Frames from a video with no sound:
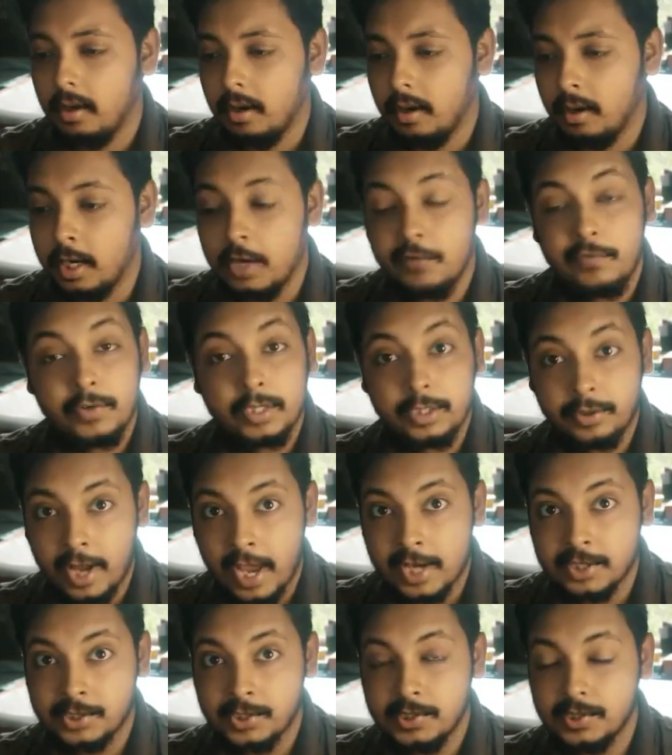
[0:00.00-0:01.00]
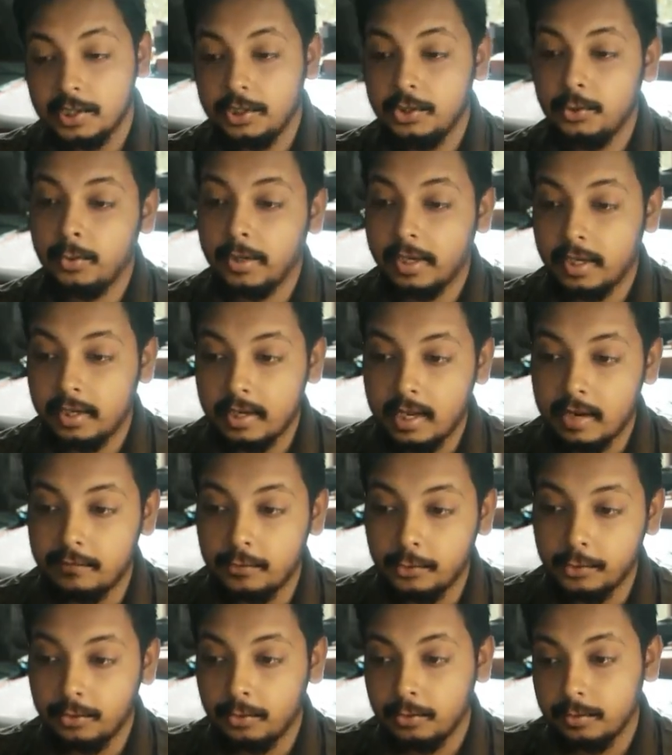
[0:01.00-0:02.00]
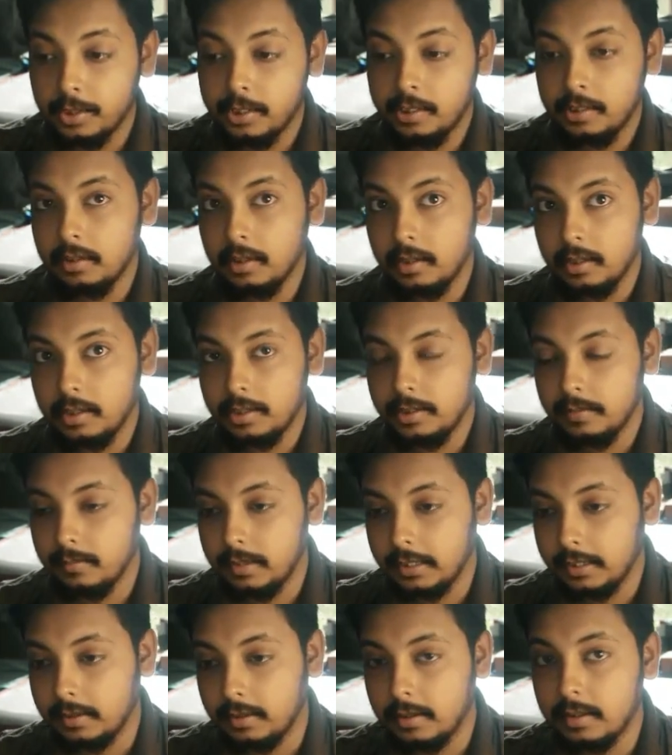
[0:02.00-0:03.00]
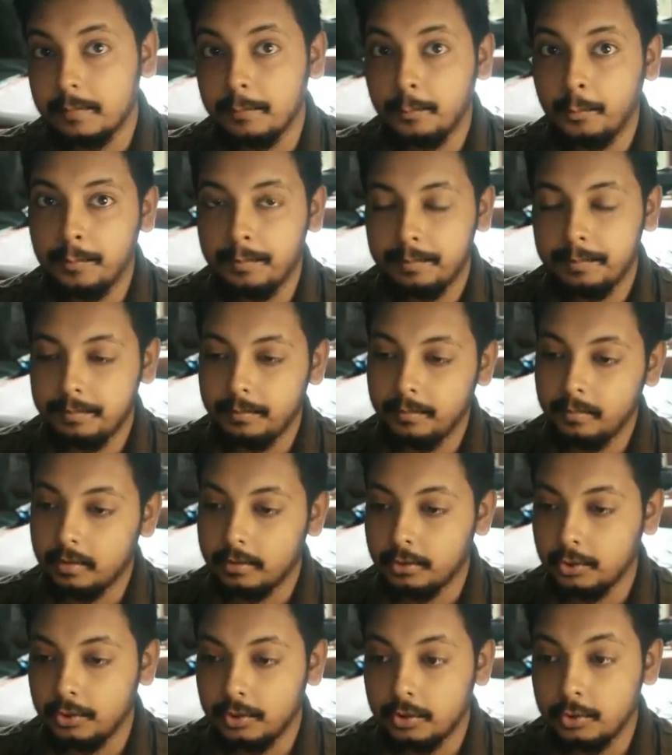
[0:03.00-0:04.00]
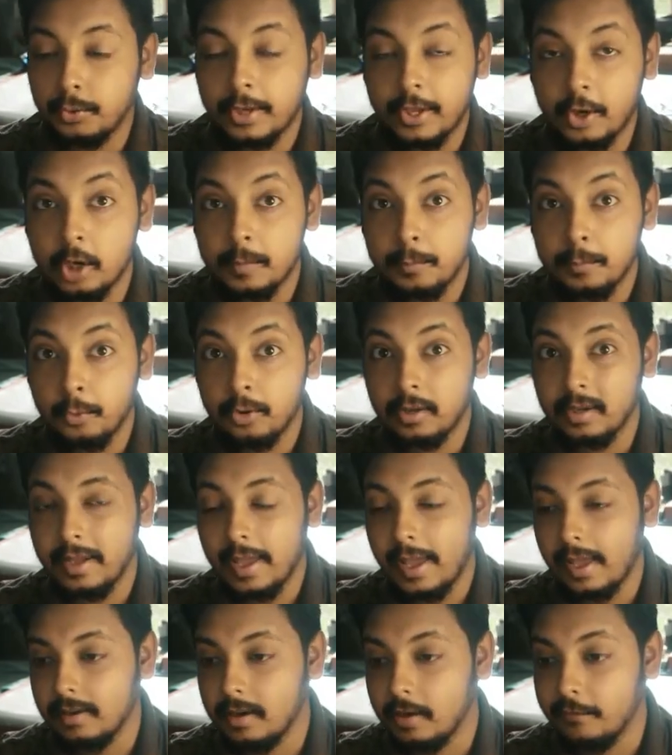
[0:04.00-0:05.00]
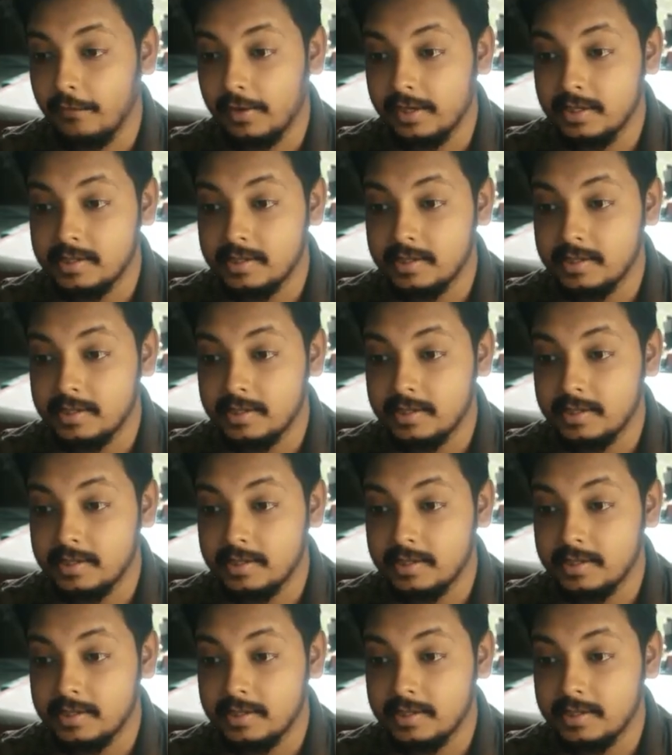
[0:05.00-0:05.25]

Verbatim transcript: Uh, if it crashes, then you again have to, you know, uh, like you cannot put a, a, very